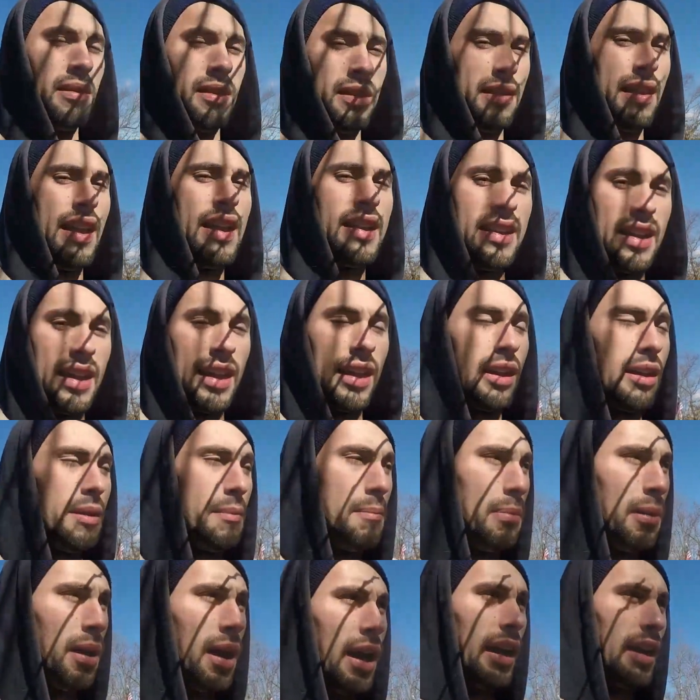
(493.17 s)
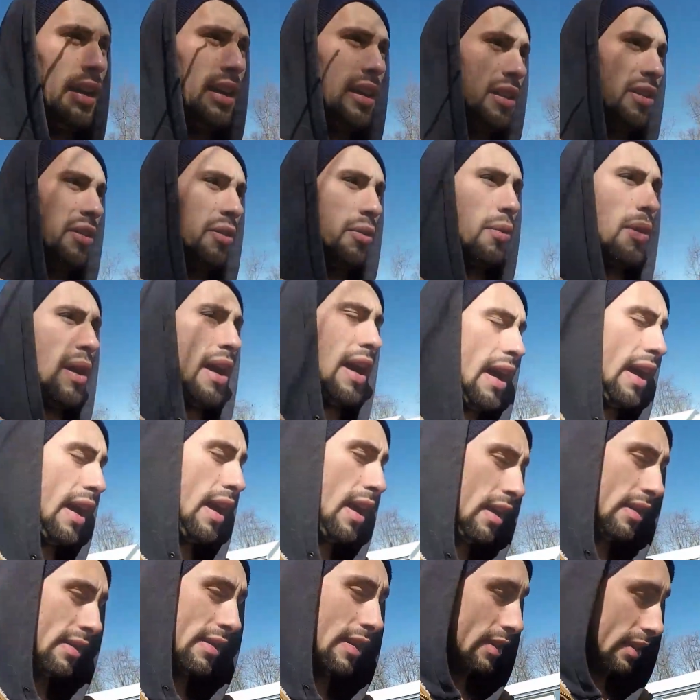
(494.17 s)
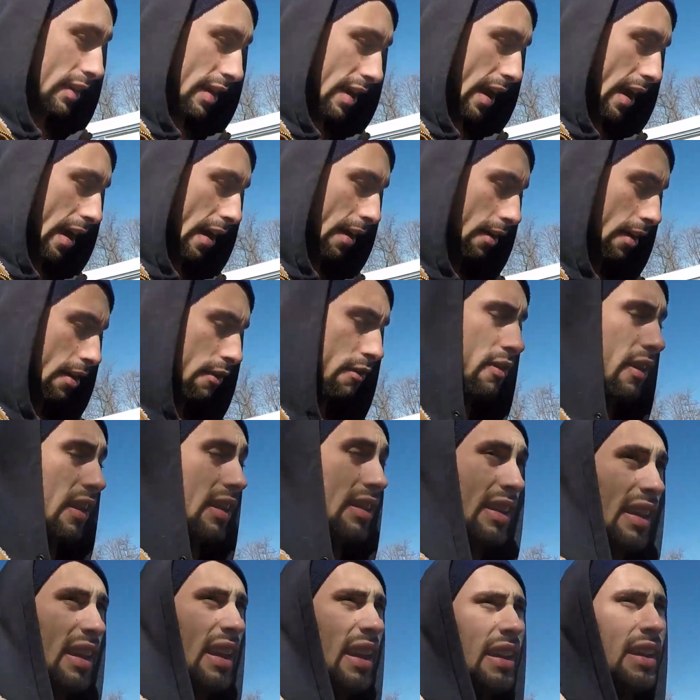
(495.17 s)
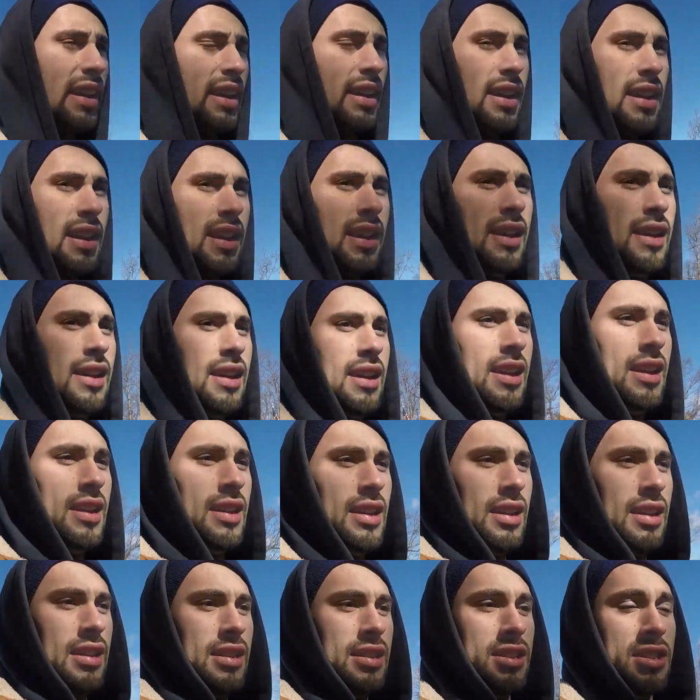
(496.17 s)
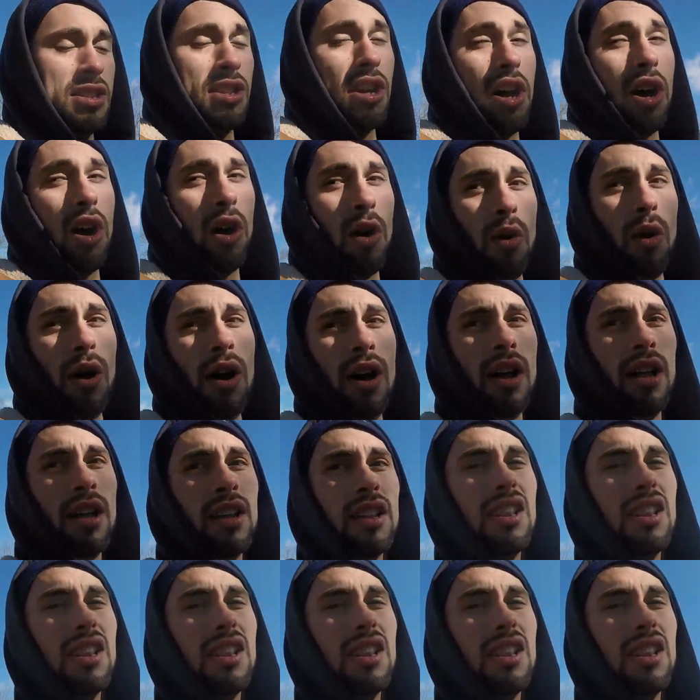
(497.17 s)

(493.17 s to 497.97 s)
They didn't, but either way, didn't care if they did. So a